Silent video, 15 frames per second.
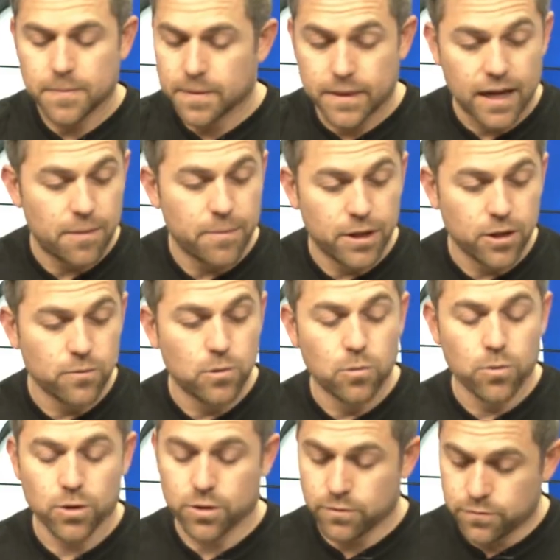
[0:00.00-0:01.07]
That manual will
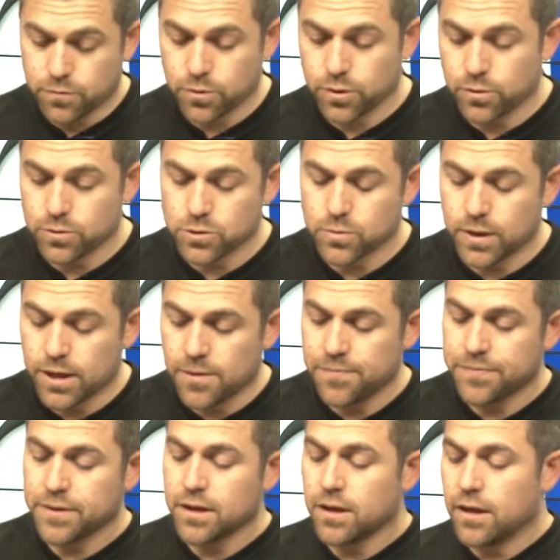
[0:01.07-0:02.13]
work for you as
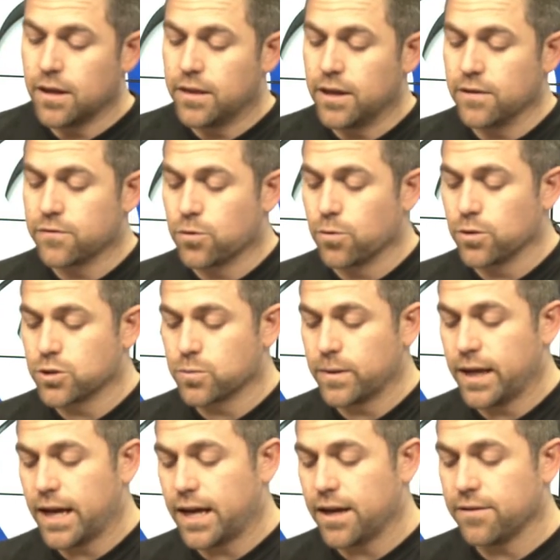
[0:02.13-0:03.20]
well. Then of course we
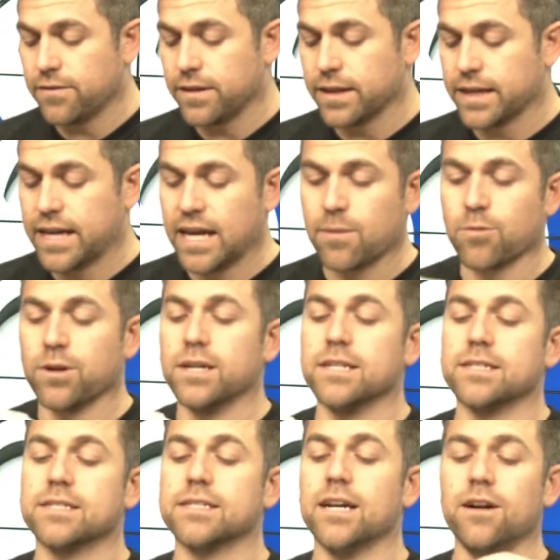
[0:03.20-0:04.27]
have the camera
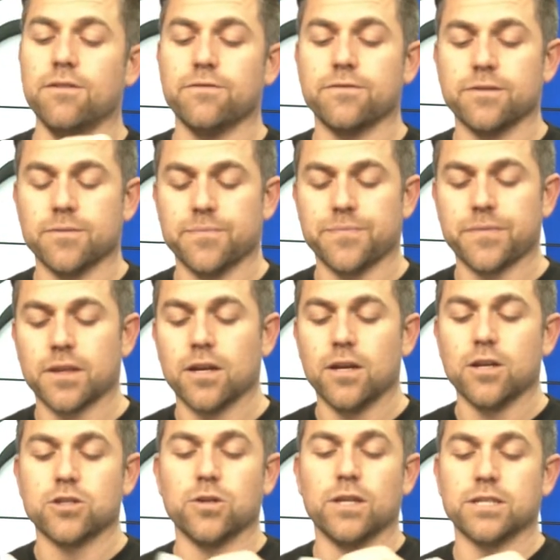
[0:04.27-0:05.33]
itself.
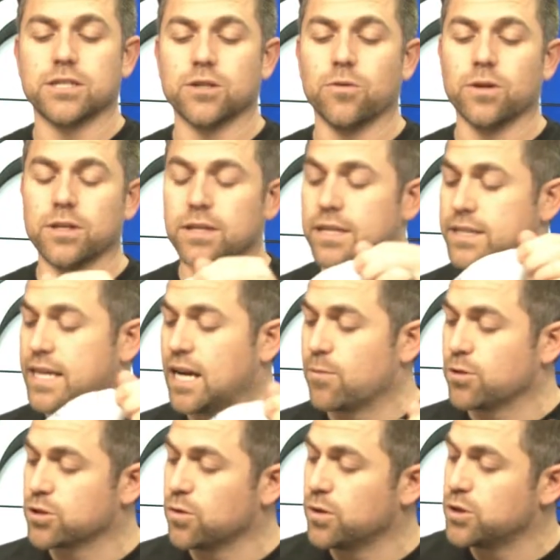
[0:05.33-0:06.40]
So this
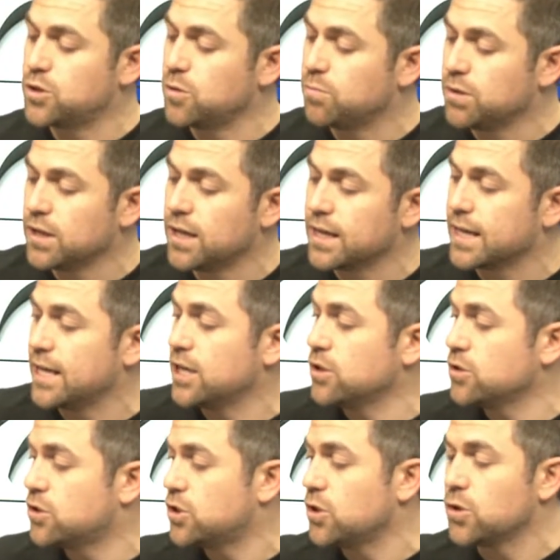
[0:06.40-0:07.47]
camera is going to plug
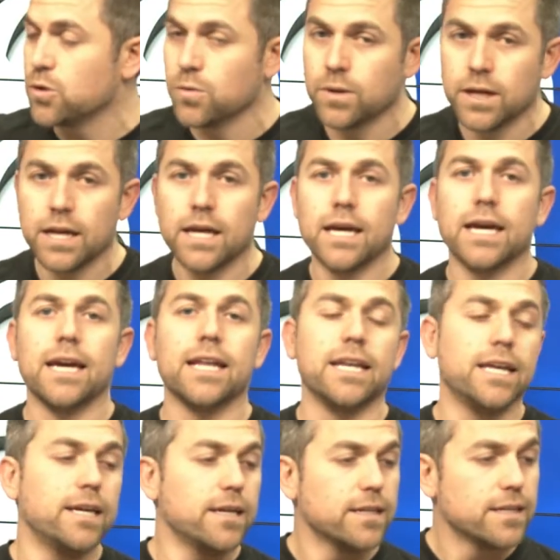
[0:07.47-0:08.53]
into
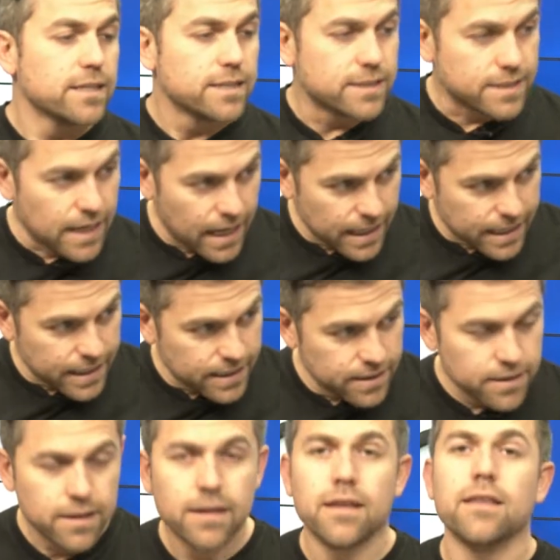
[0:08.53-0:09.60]
any
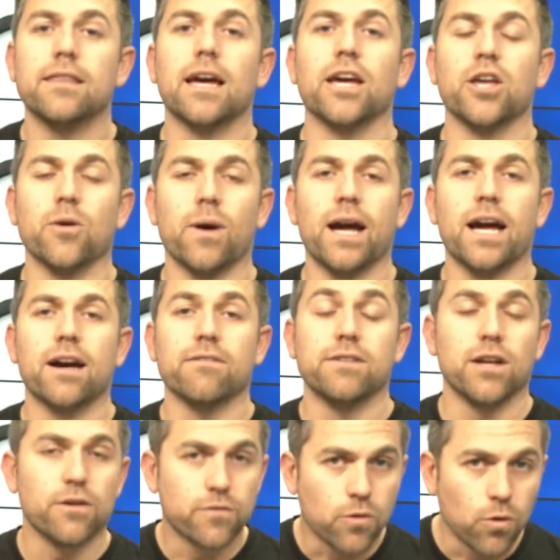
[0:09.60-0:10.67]
socket that you have.
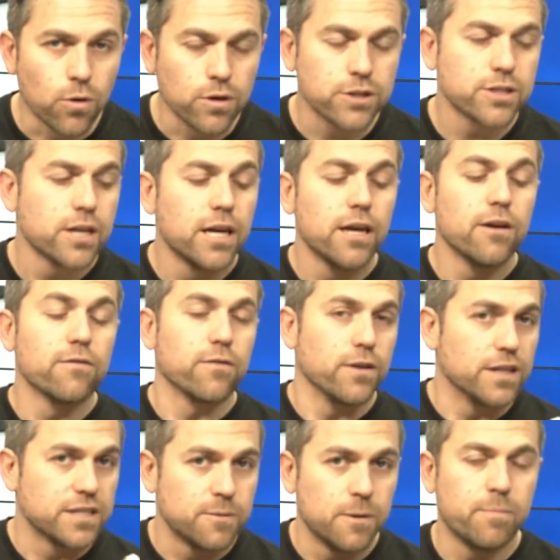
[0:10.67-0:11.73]
Now, of course, for
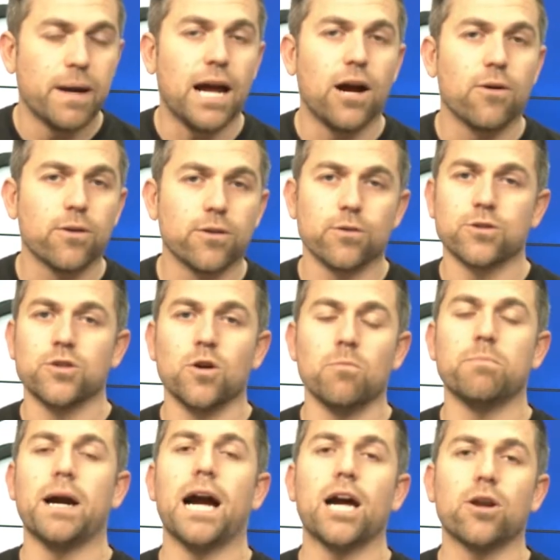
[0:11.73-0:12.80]
this to be powered, there's no
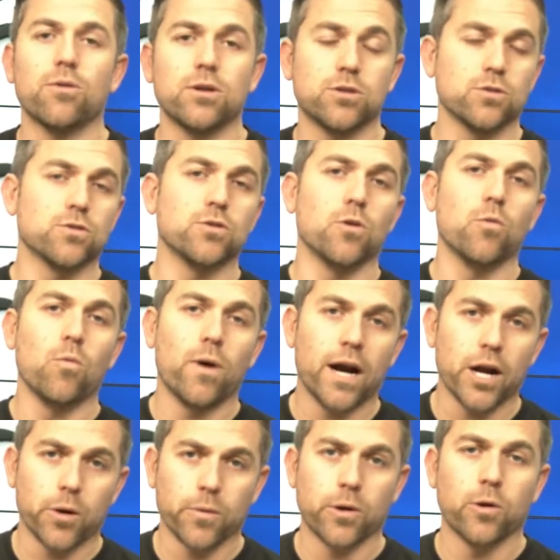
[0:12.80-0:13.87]
batteries, there's no
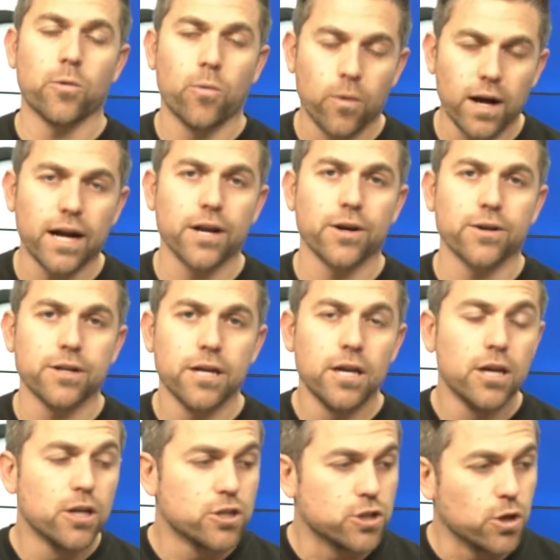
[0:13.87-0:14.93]
wiring required,
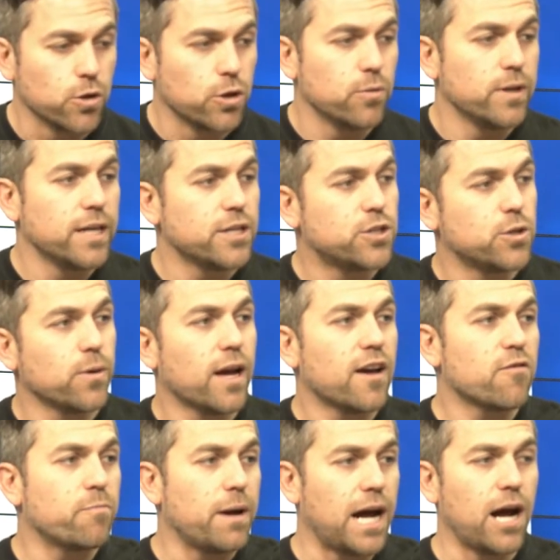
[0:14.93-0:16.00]
so you need to
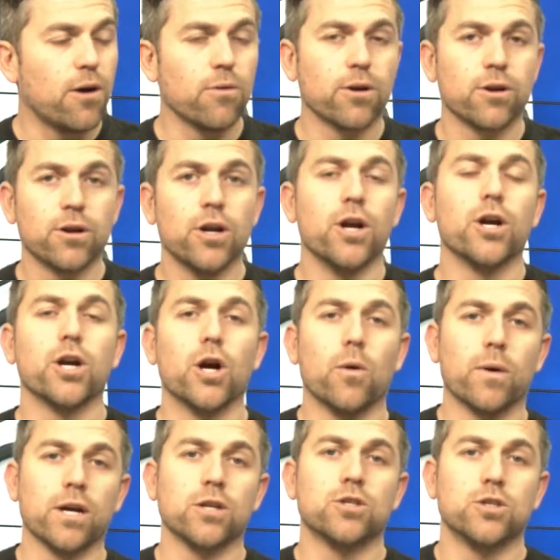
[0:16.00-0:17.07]
have power
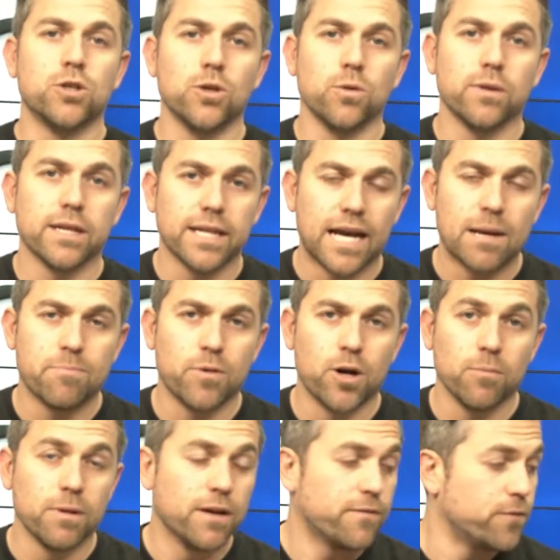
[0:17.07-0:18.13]
going to the light
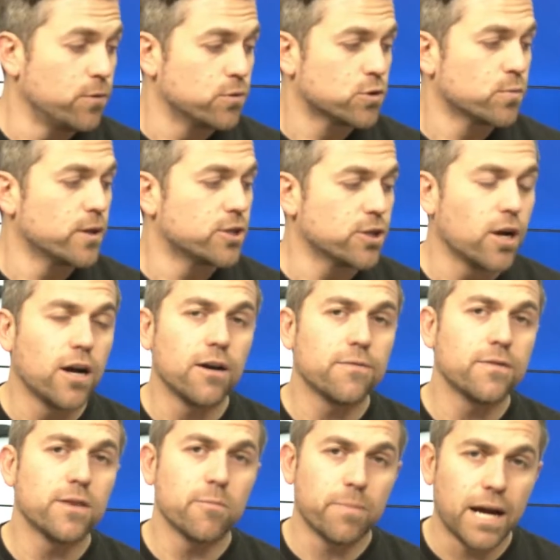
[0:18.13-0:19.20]
bulb. If you switch
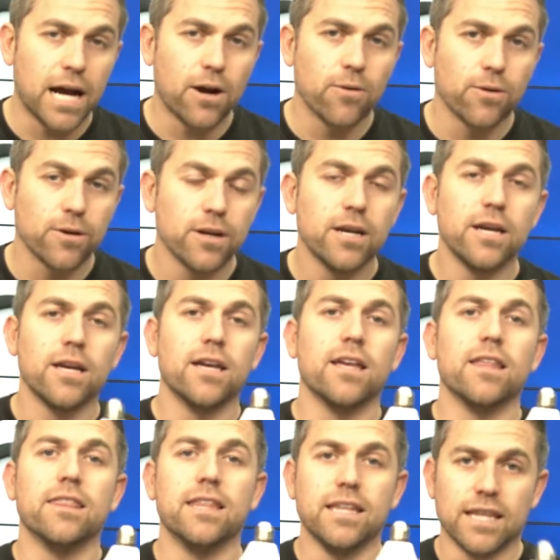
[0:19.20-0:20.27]
off the power,
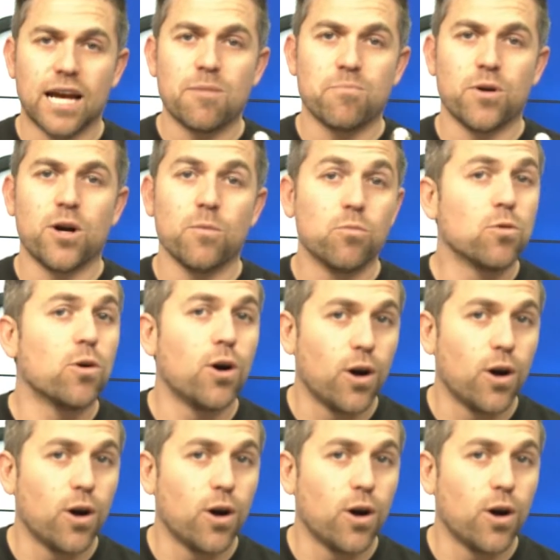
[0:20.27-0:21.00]
the light bulb will